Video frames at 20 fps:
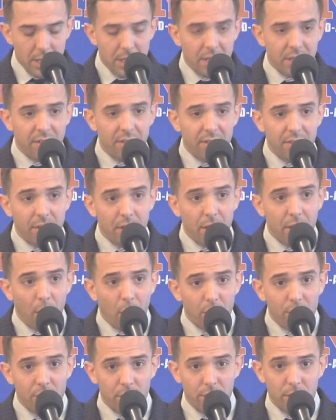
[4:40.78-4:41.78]
This is
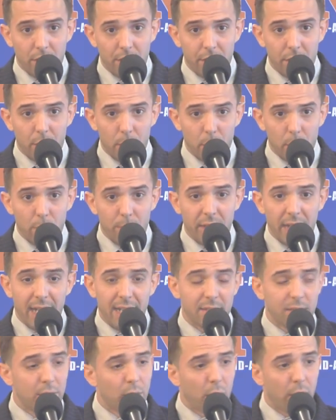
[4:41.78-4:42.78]
also done in a room that
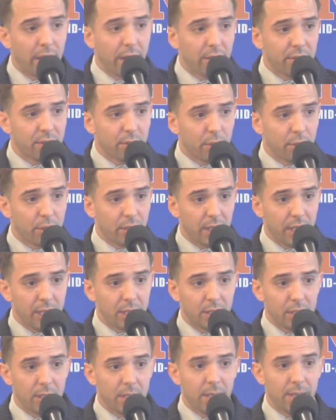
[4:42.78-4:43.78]
has no air
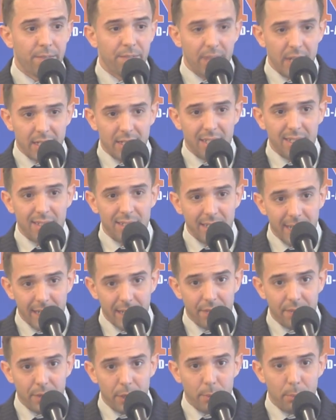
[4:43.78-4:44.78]
circulation, in fact has
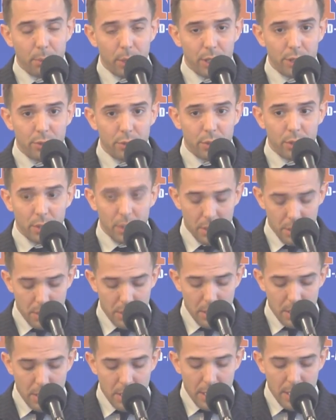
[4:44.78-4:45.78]
negative air pressure,
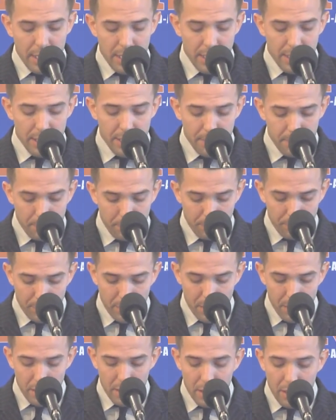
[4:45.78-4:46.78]
and
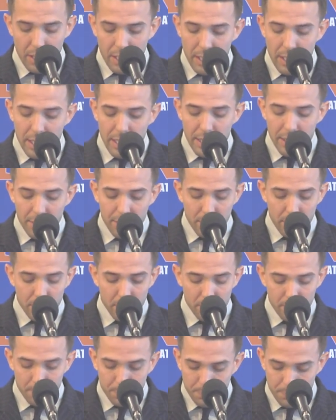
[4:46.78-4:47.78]

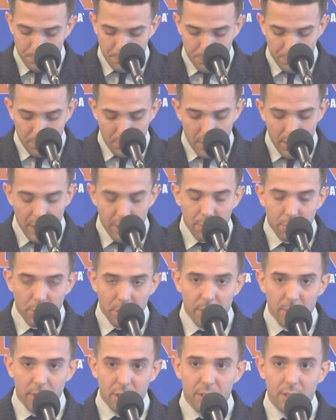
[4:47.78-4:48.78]
it's
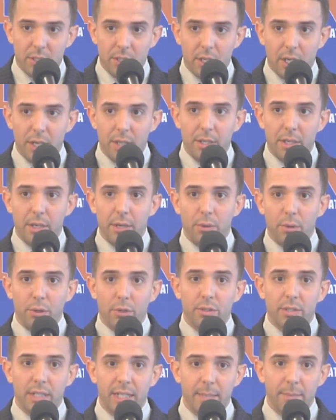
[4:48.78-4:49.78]
pretty much done in
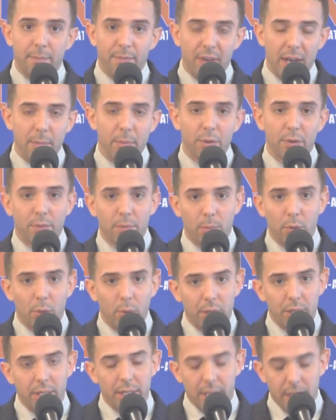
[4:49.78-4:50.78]
order to keep fibers from
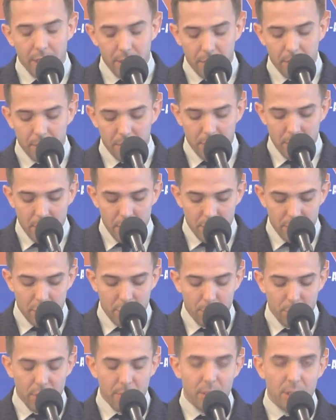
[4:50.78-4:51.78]
going in the air. So
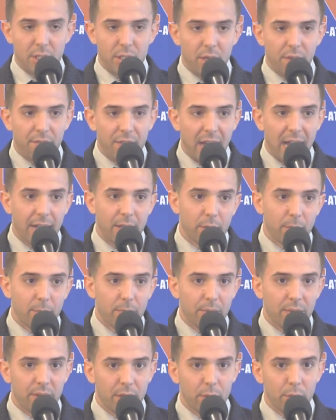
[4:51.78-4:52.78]
it's pretty much a
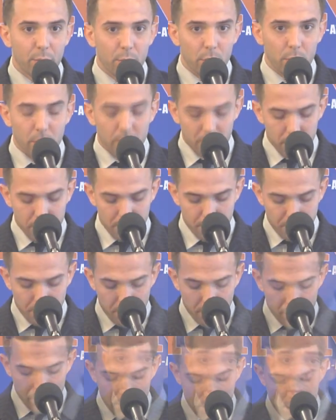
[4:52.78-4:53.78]
vacuum sealed room. I'm
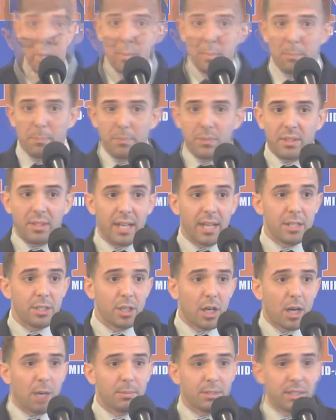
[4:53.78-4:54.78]
talking about 10
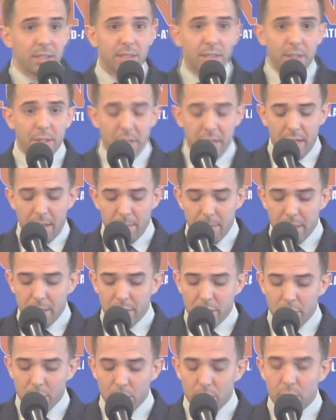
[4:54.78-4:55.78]
jobs this year that I've been
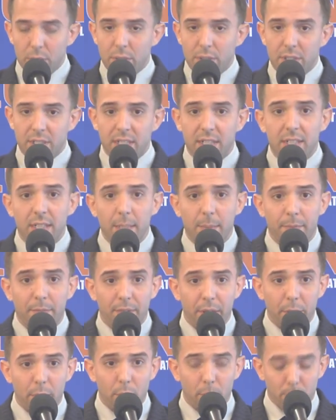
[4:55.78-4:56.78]
to, 6 of them
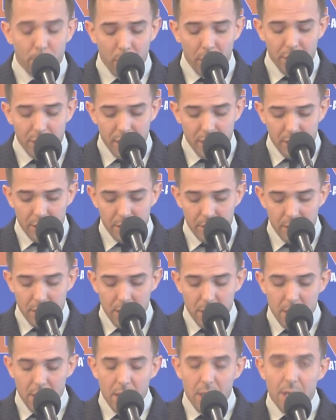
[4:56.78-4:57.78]
federal projects.
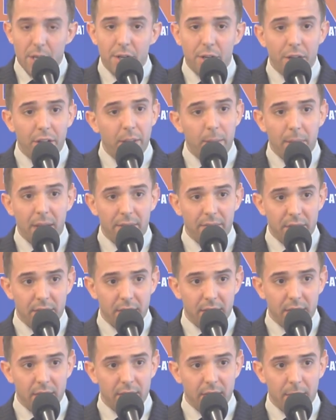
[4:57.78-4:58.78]
None of them have a
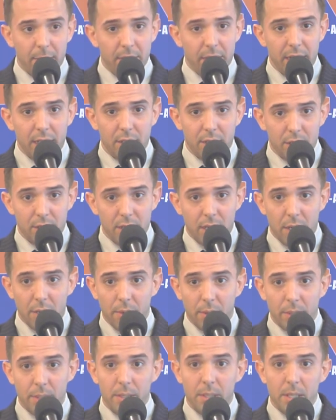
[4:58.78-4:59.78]
decontamination
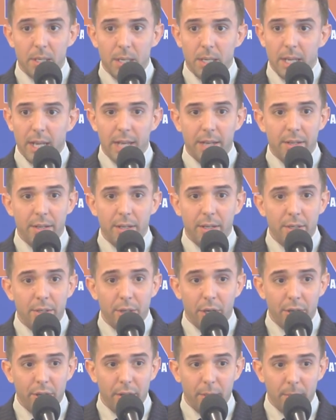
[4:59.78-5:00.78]
shower. and
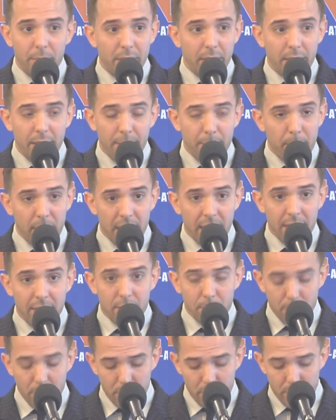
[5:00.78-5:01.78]
none of them plan
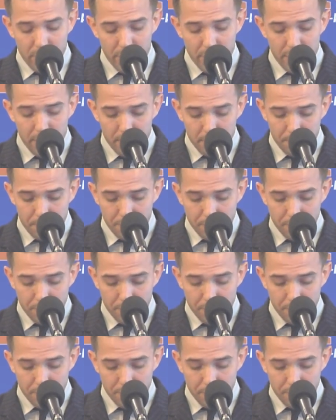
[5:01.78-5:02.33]
to put one in.